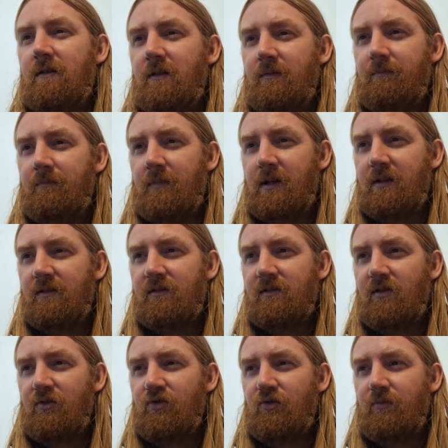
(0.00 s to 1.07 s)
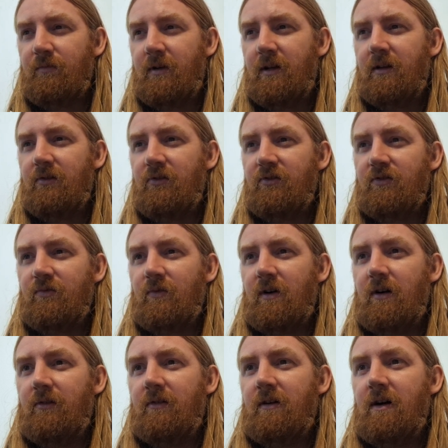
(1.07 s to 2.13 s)
means social media as
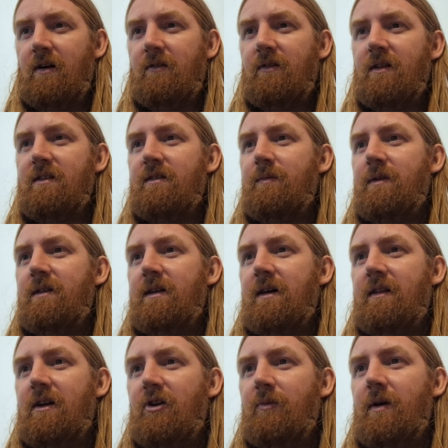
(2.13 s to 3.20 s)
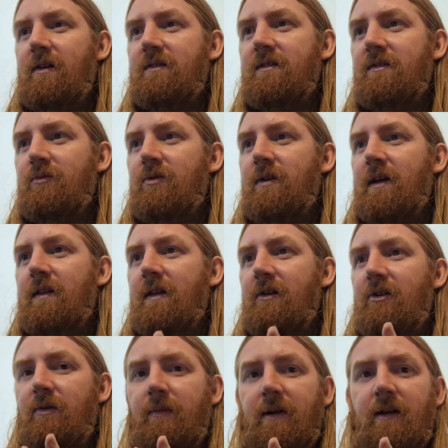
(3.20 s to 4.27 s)
well. Oh, there's a bit down there about it. We'll get there in
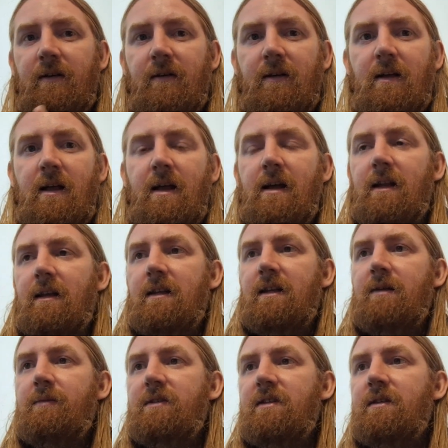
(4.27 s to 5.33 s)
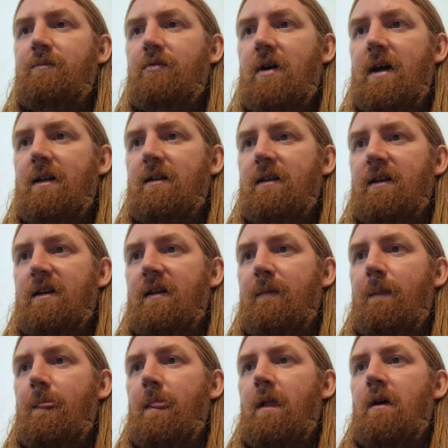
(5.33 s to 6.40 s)
a minute. Limited branding.
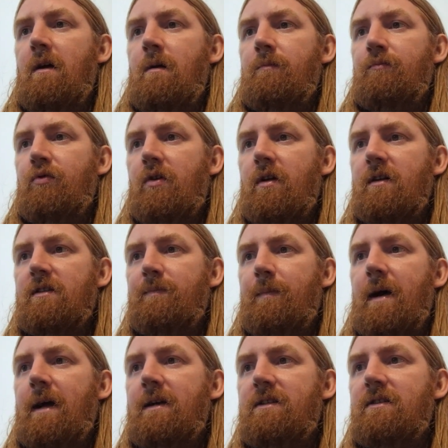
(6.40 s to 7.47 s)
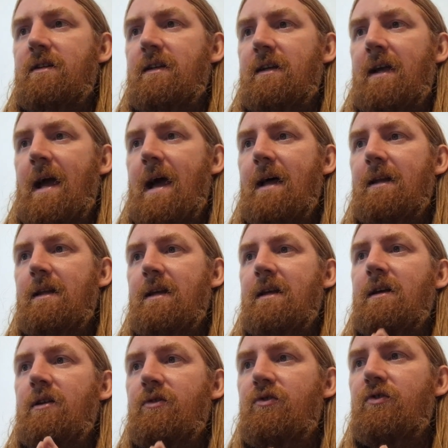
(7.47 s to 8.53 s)
Product packaging can
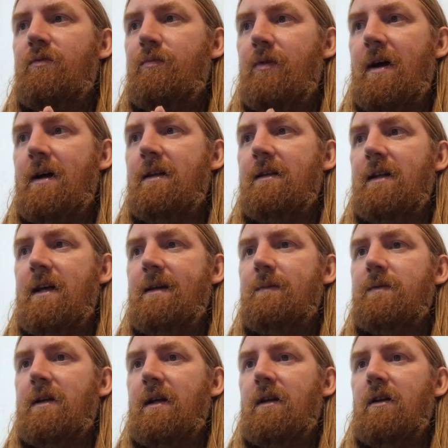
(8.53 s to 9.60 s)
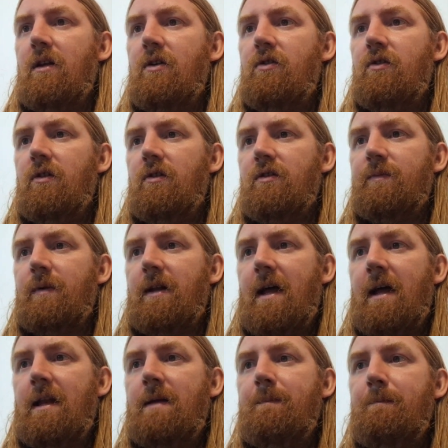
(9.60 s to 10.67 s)
include brand names and logos, but
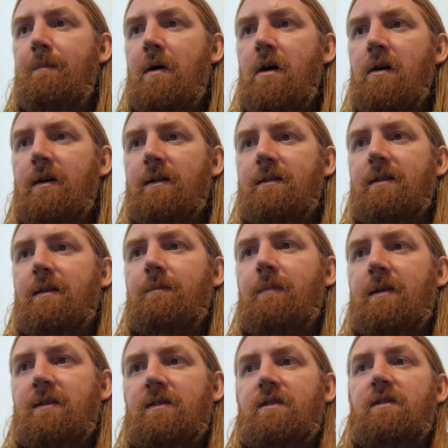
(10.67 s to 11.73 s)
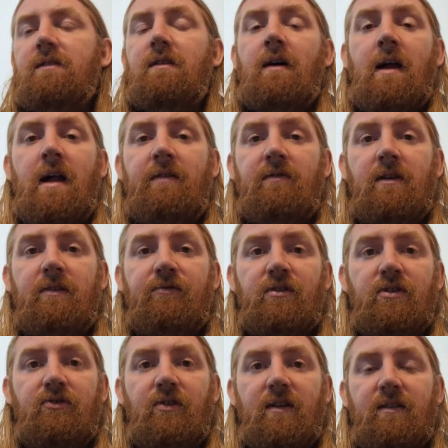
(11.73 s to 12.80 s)
any marketing messages are heavily
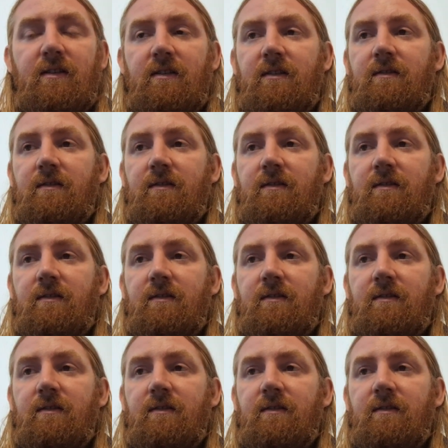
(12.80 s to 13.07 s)
restricted.